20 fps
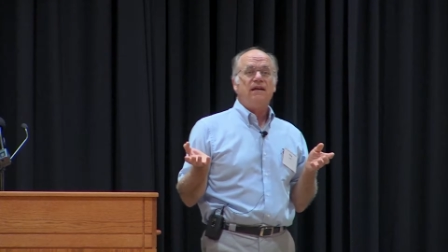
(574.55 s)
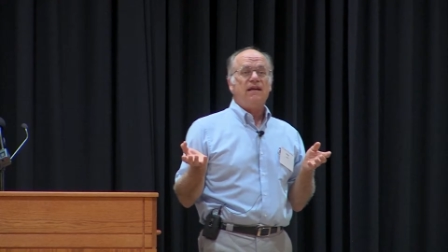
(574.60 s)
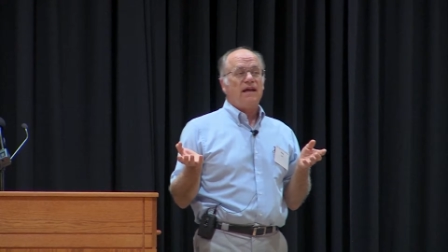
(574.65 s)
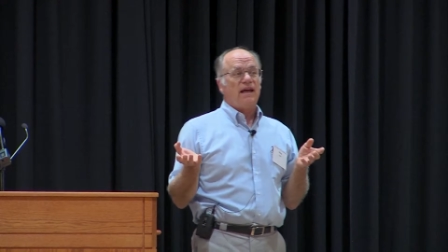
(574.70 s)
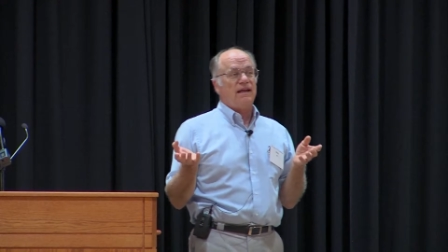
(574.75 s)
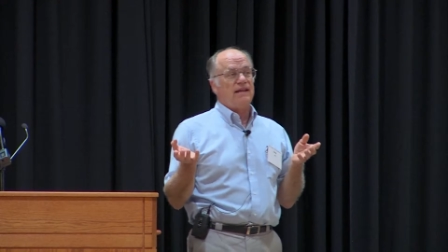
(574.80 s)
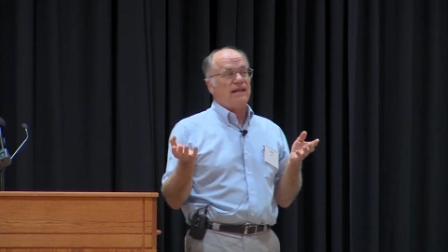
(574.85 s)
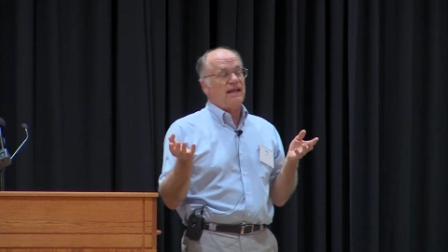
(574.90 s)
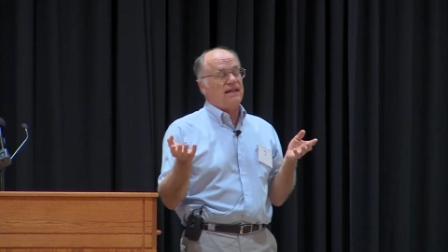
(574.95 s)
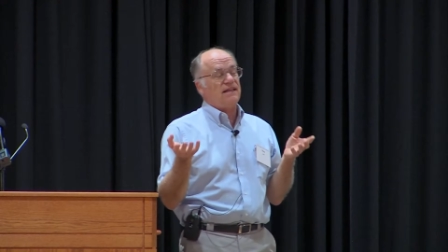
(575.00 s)

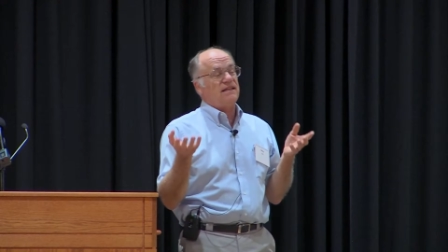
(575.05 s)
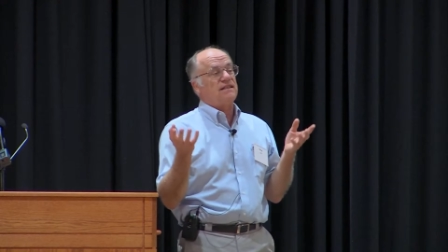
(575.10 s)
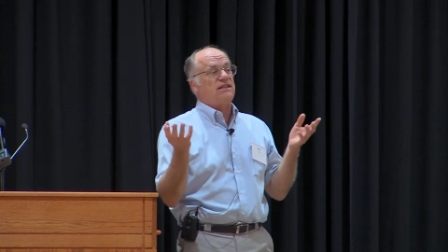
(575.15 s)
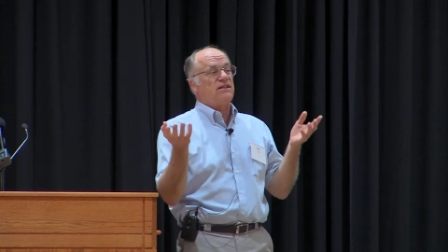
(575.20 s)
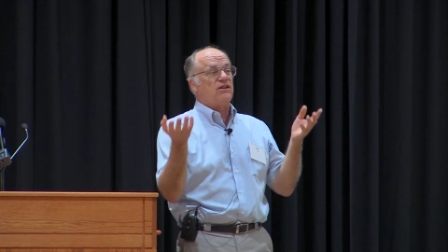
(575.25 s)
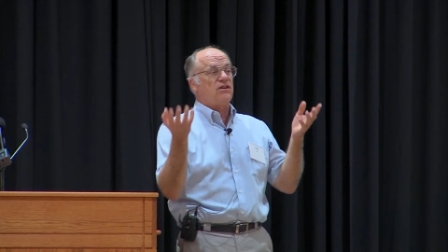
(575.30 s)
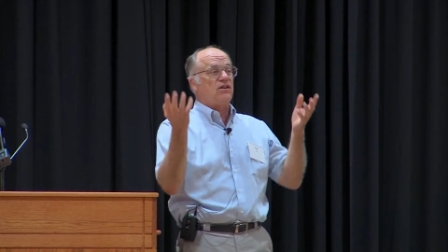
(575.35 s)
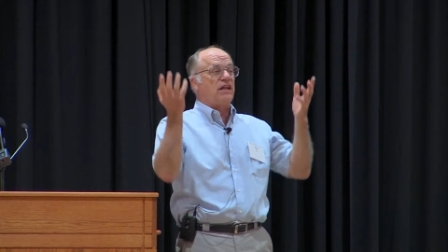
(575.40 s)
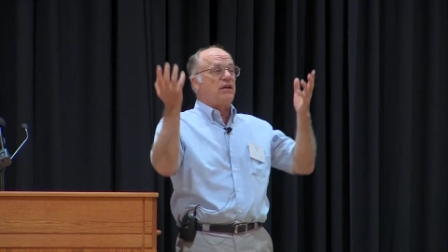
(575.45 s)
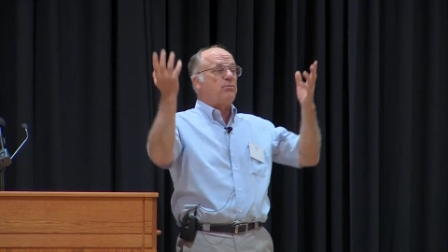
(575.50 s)
and that is the
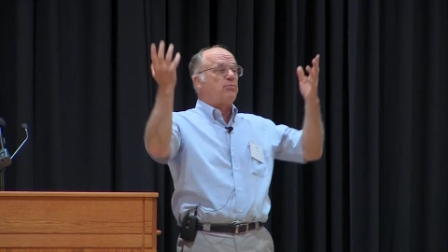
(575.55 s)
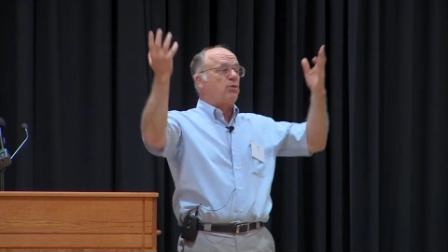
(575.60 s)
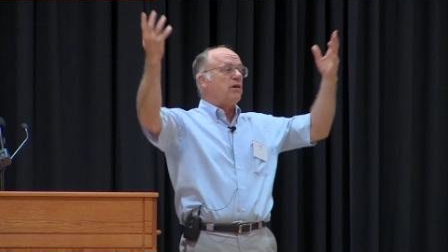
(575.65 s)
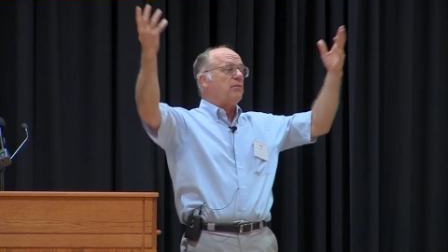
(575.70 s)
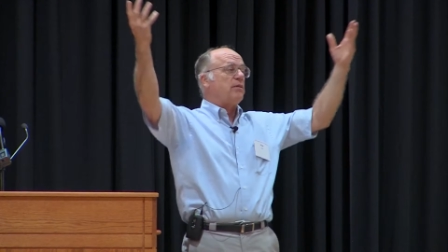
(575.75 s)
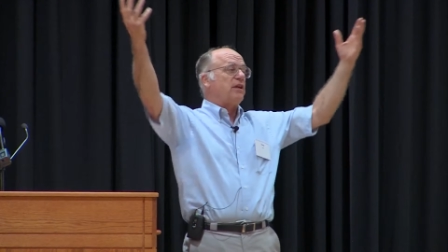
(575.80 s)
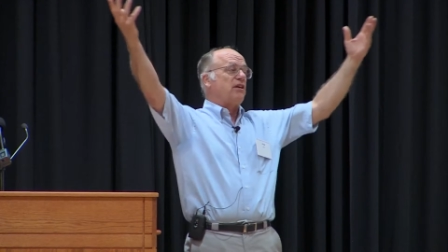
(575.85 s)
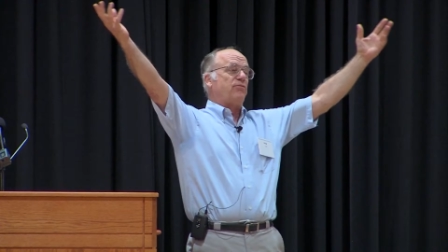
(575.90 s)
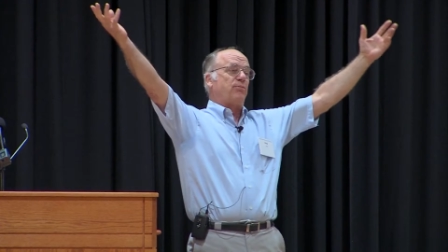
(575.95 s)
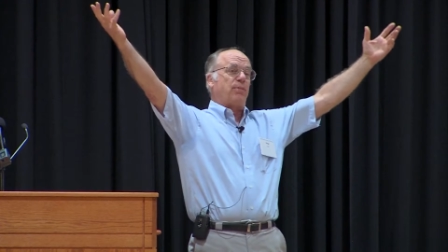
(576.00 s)
early
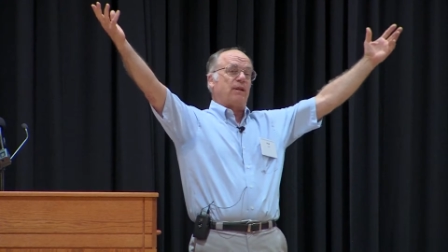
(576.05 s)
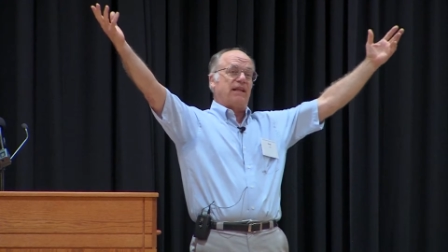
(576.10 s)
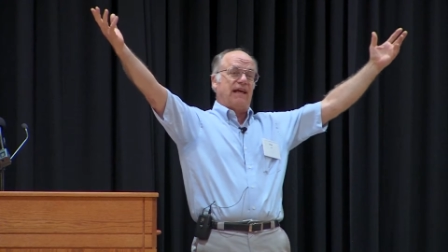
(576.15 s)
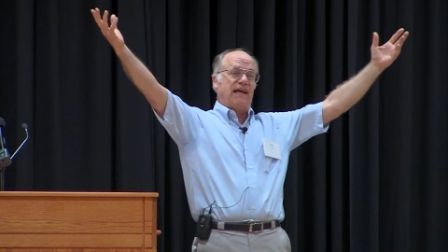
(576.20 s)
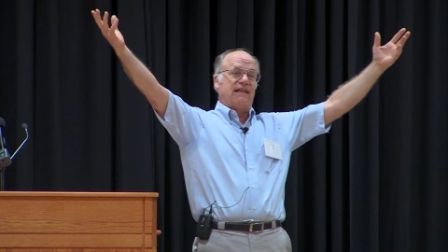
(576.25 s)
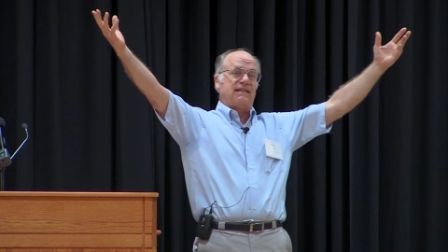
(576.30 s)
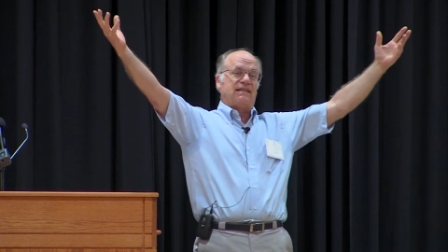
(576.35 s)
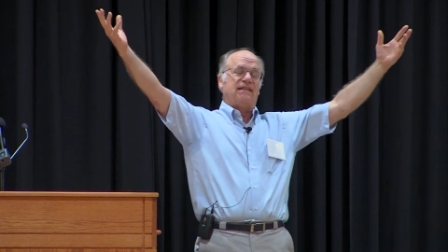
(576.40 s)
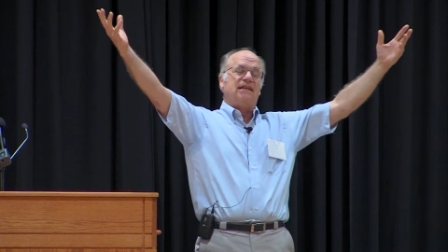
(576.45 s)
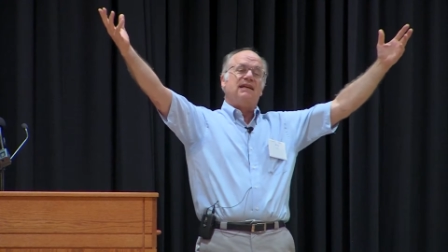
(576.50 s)
primitive
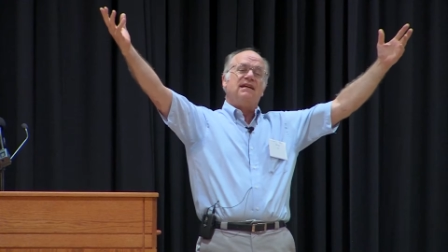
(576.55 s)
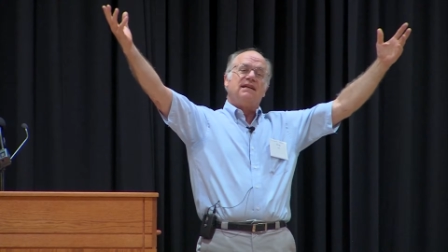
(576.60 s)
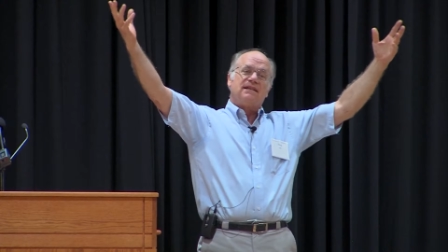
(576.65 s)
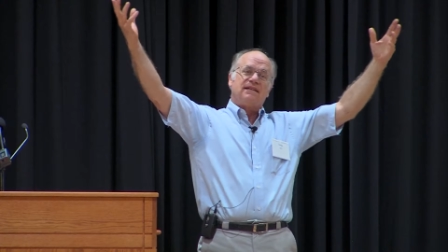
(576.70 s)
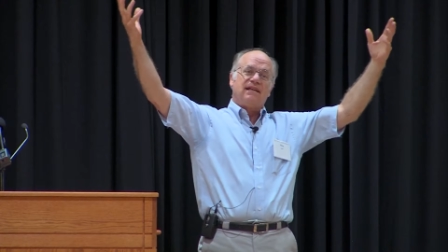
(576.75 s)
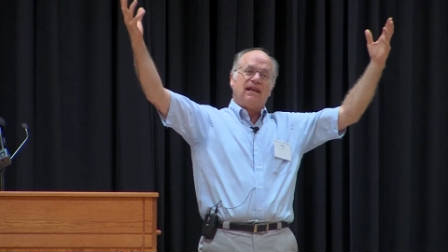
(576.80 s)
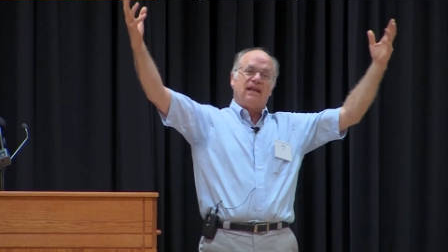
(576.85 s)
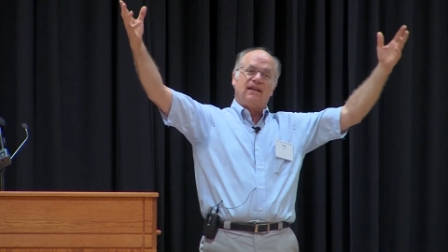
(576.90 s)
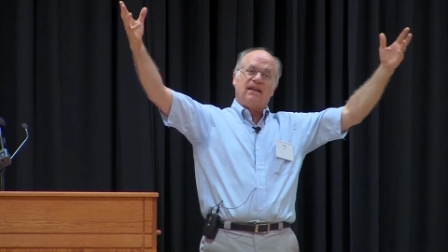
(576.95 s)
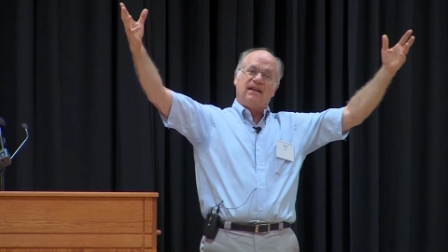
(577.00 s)
plants
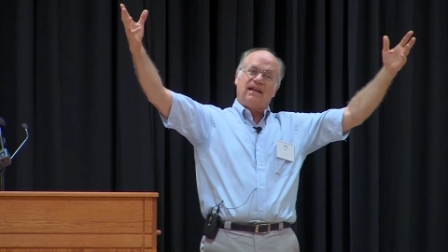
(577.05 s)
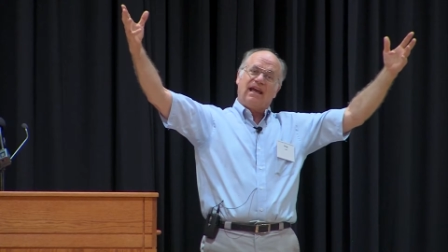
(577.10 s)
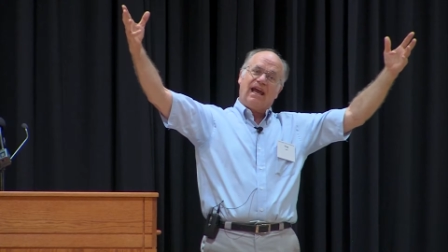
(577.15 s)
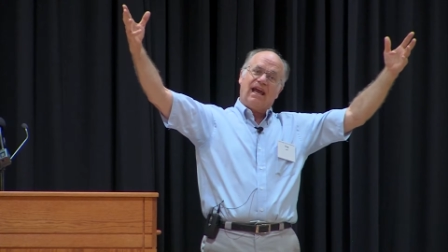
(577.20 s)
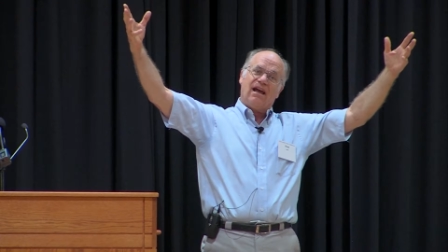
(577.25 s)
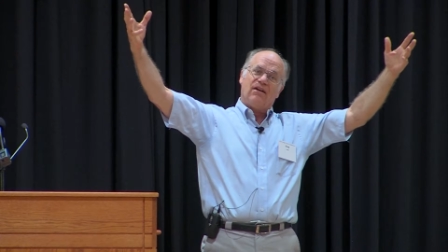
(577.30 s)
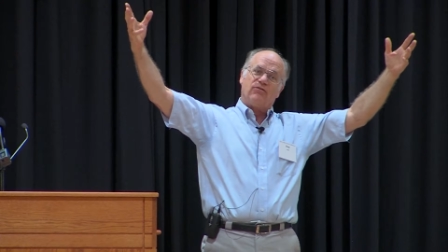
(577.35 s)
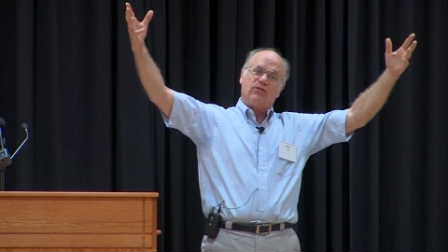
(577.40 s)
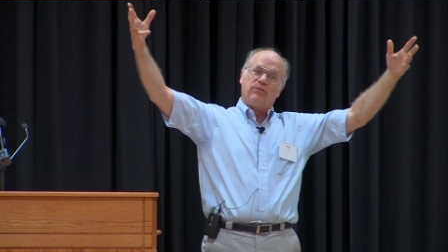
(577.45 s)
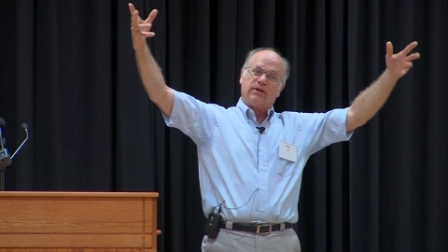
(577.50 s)
tended to
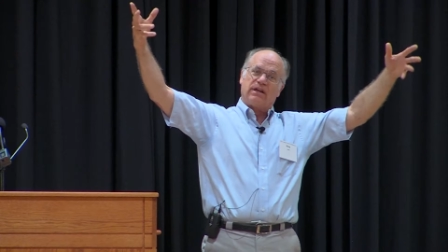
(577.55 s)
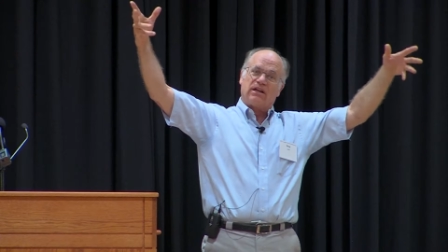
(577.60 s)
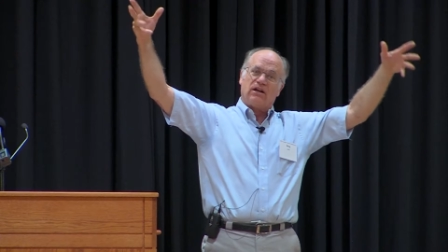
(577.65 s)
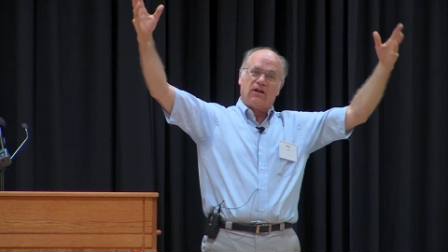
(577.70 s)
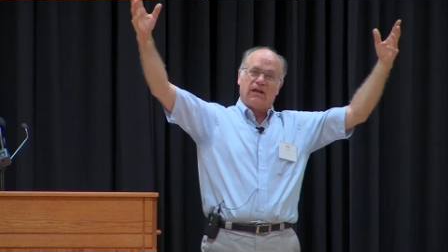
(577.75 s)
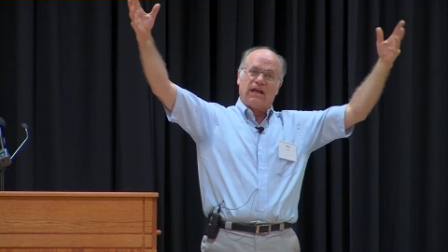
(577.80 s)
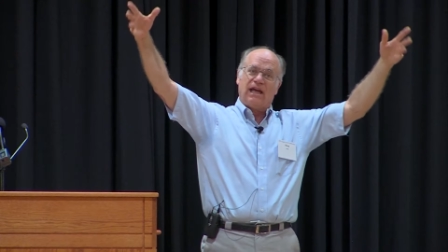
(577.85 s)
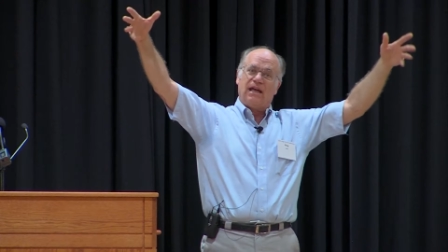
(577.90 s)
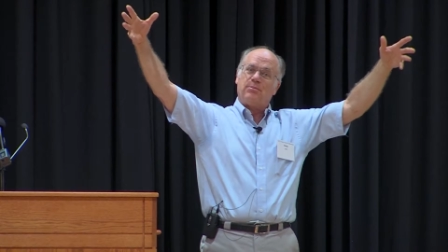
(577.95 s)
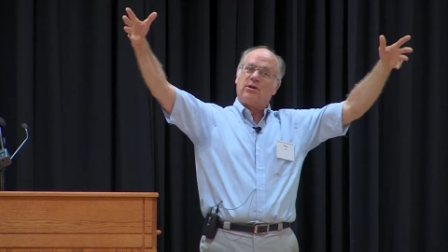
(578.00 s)
have what we call
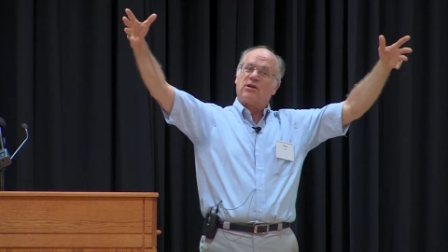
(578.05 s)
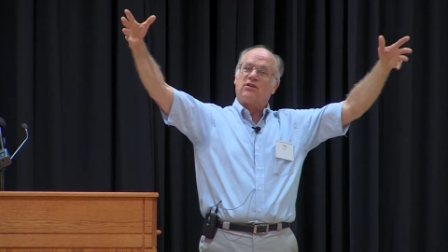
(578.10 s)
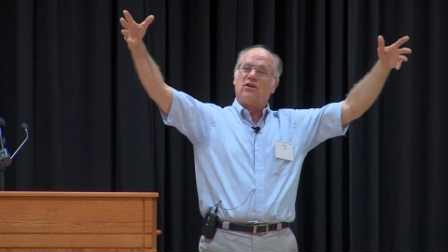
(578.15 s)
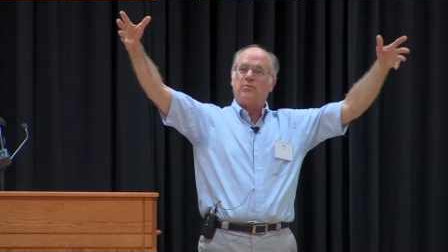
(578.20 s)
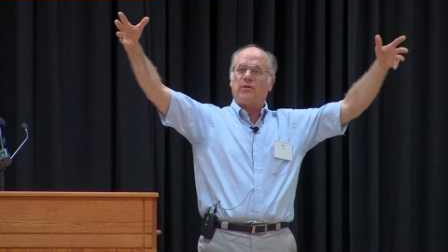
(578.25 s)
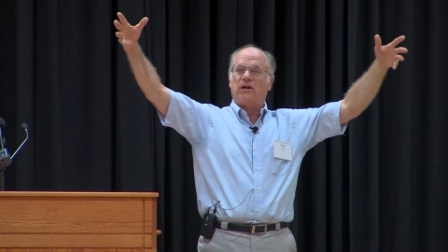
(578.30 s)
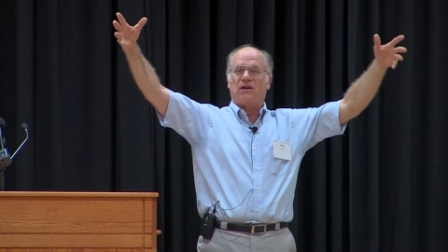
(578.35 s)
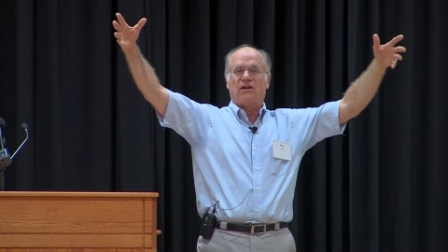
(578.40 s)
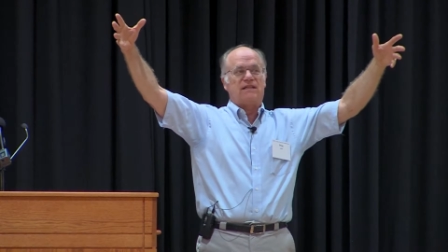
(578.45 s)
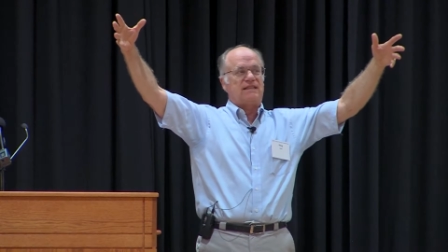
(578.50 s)
apical
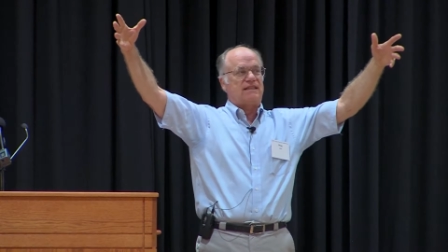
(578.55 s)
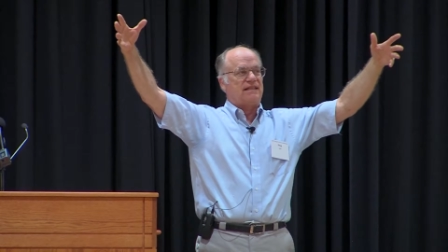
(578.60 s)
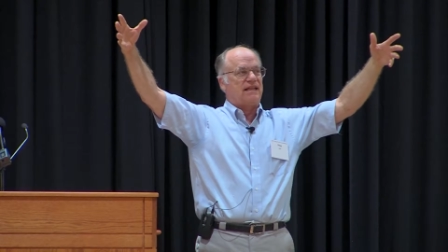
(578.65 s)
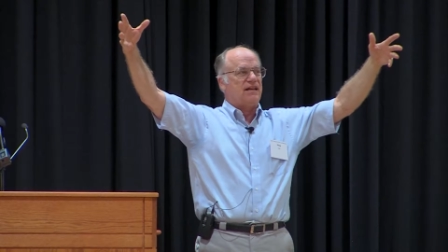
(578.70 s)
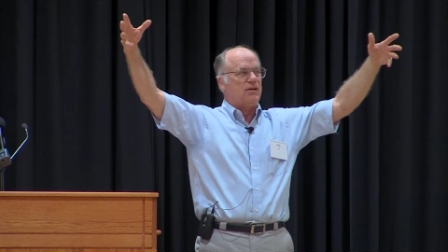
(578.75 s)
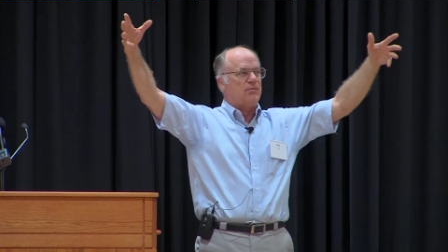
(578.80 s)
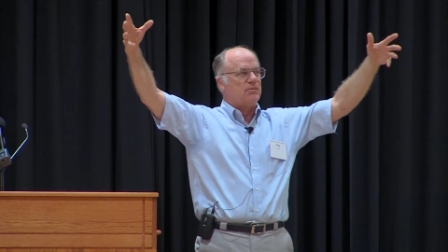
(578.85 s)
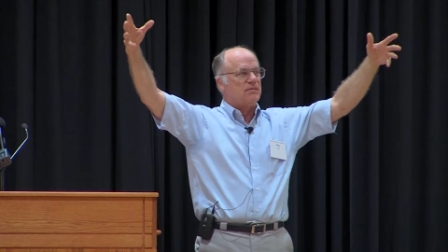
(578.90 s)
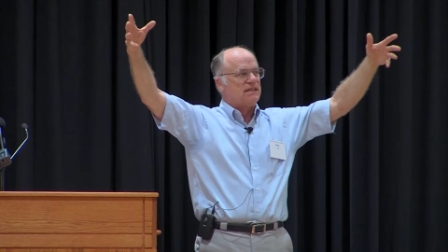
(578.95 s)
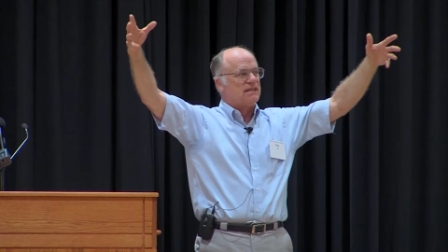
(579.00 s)

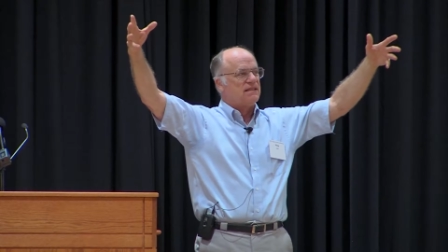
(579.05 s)
meristems.